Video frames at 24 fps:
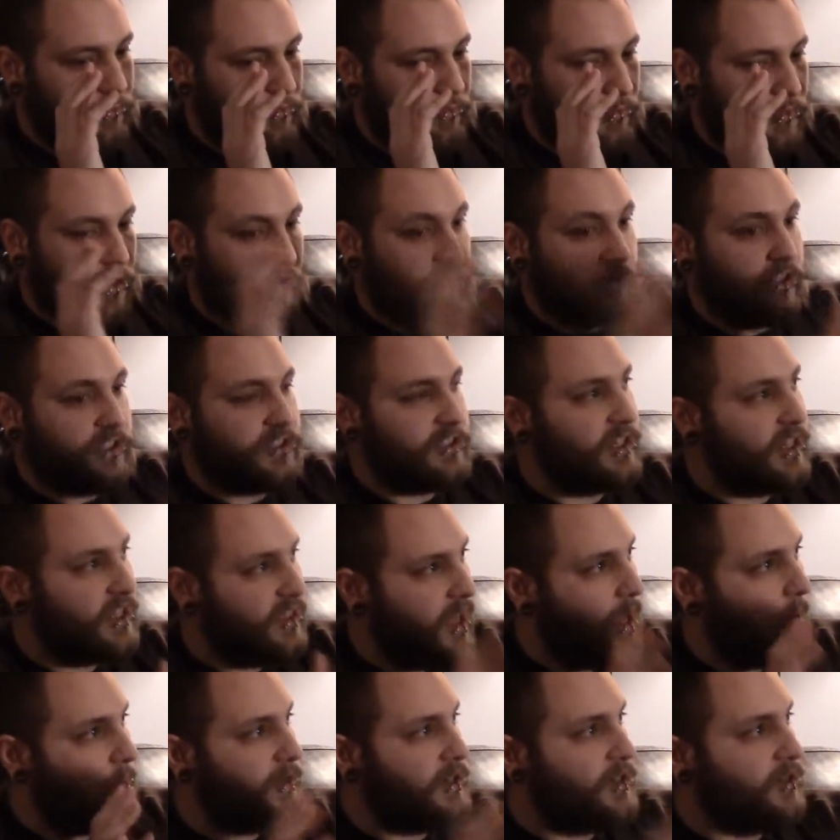You're listening to
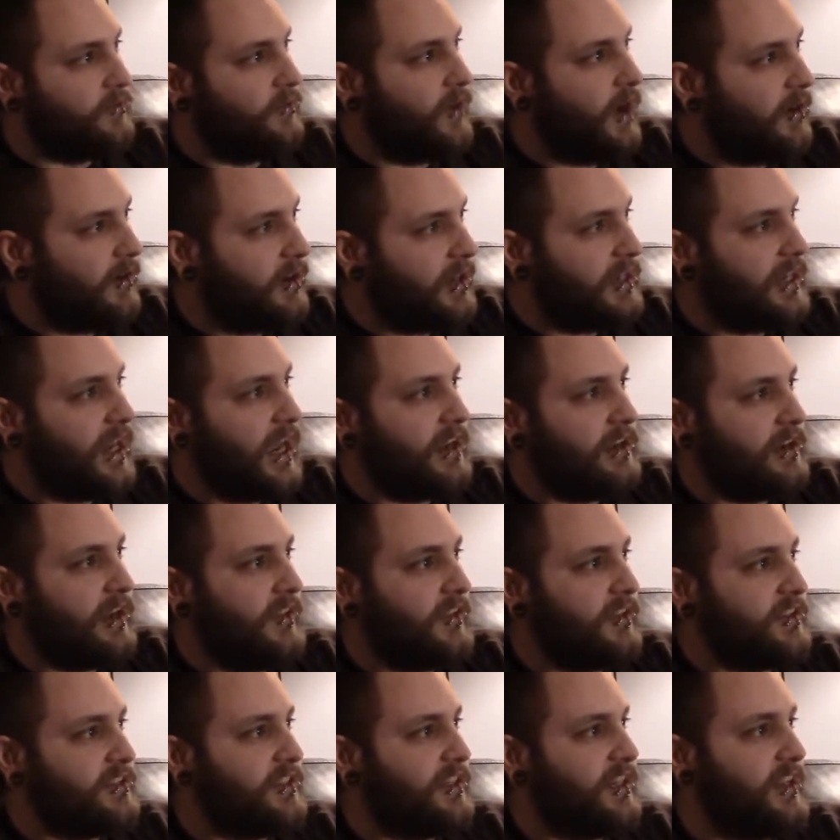them and you're very intent on
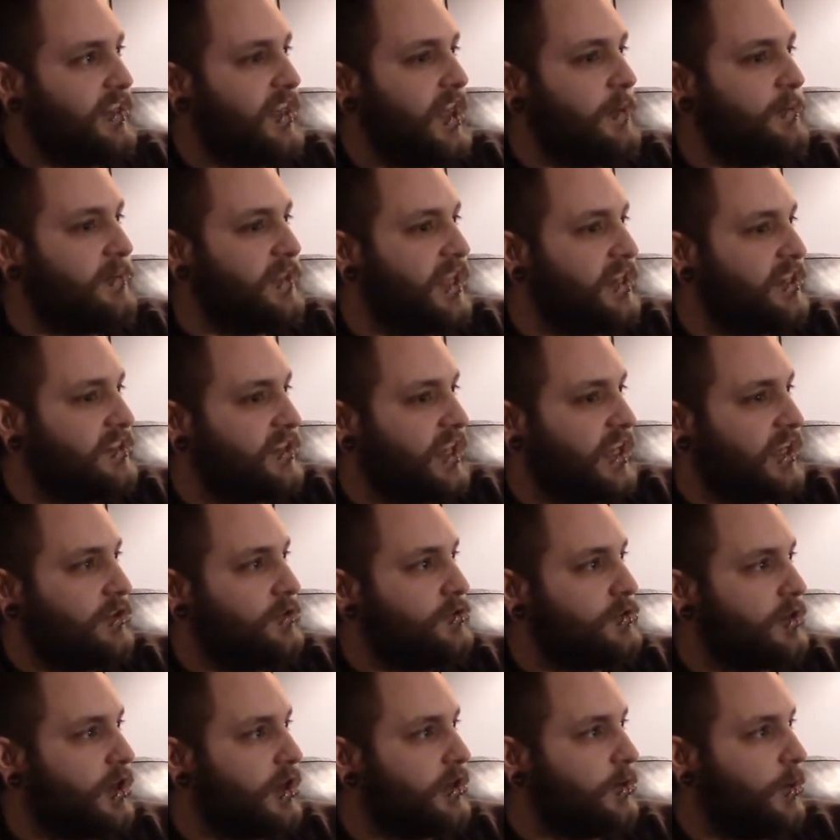listening to them, and then the second you
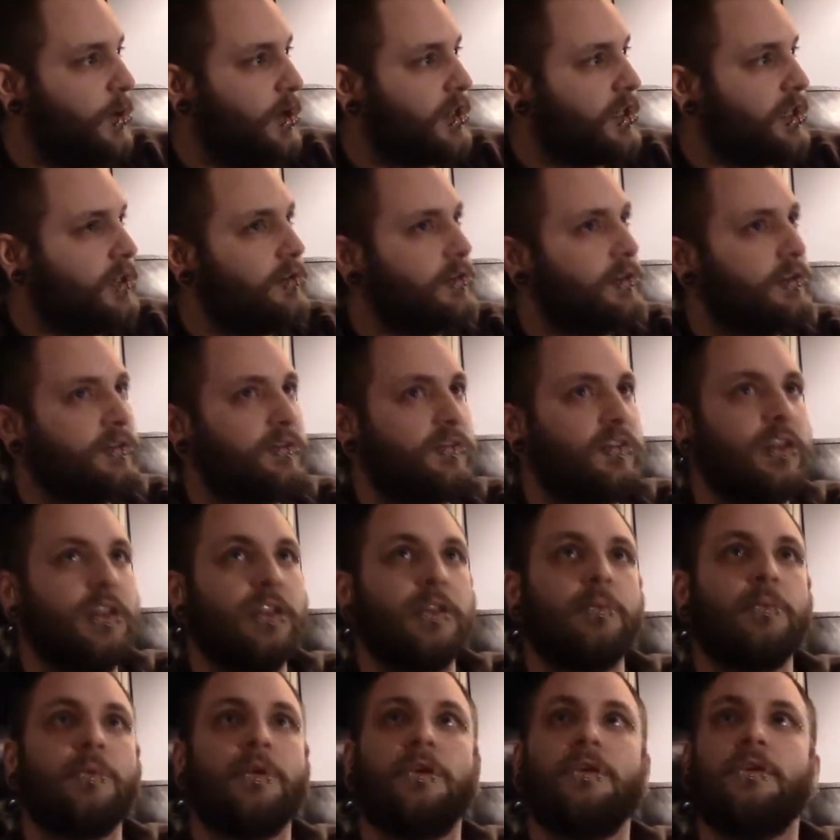start talking, you can see
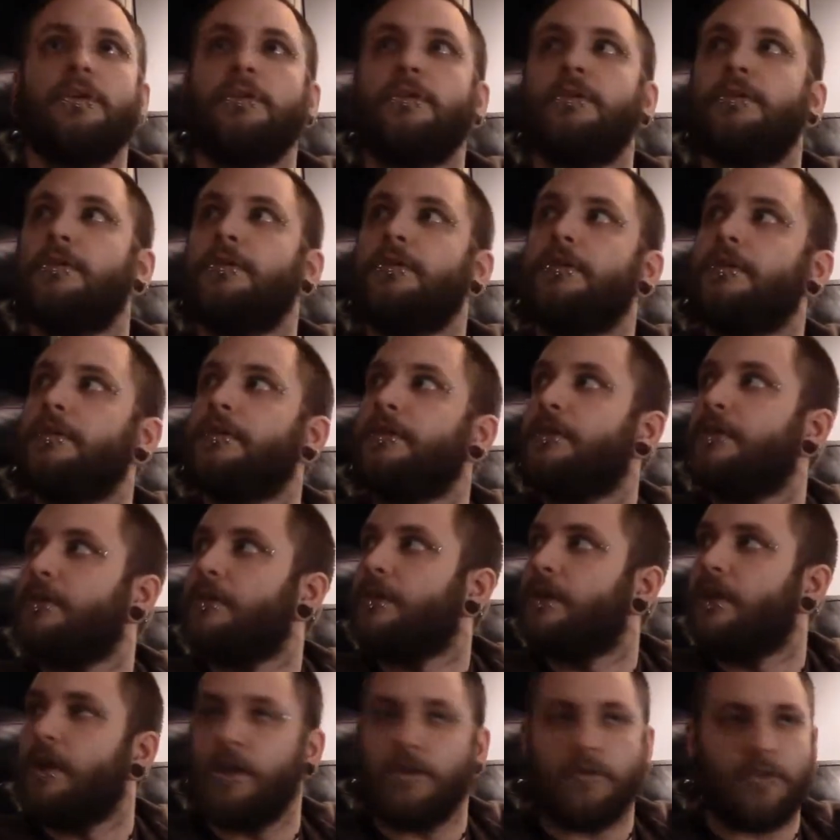them like,
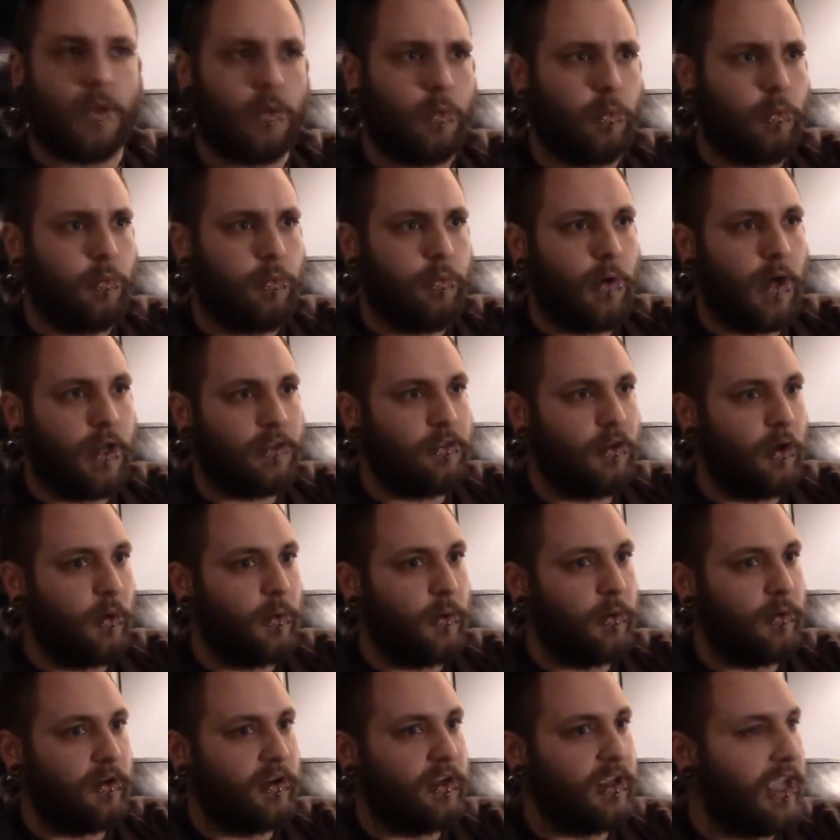it's like, I thought we
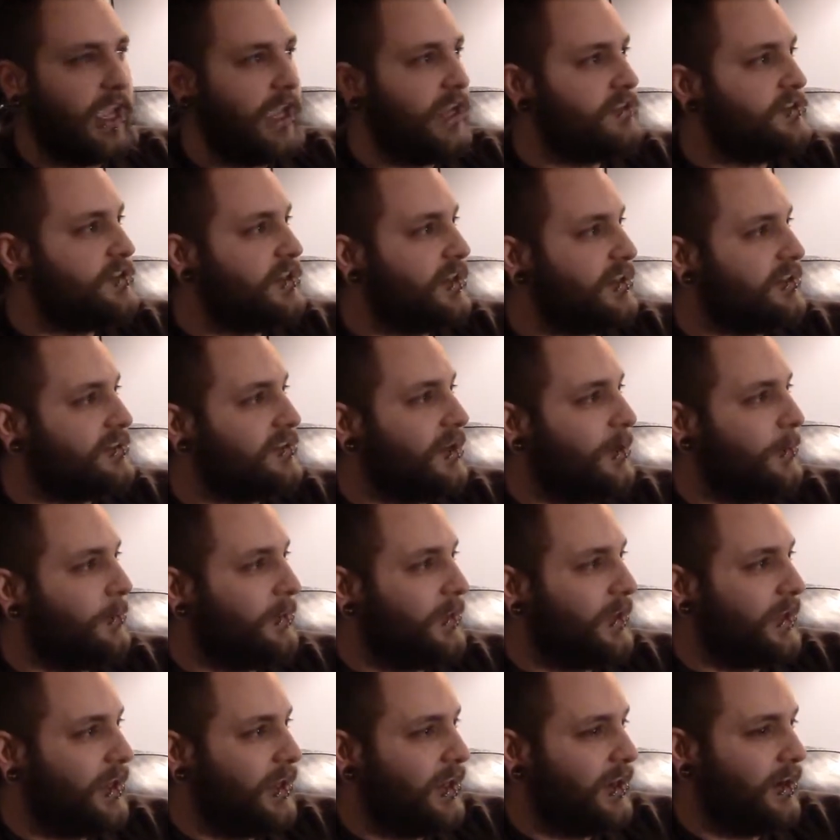were engaging in
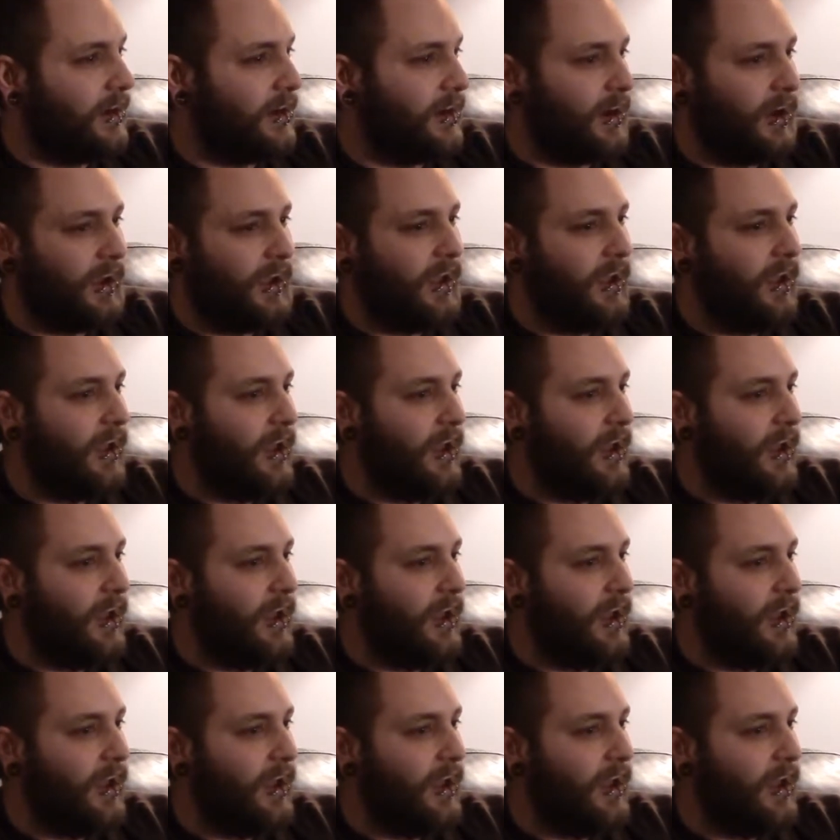something here.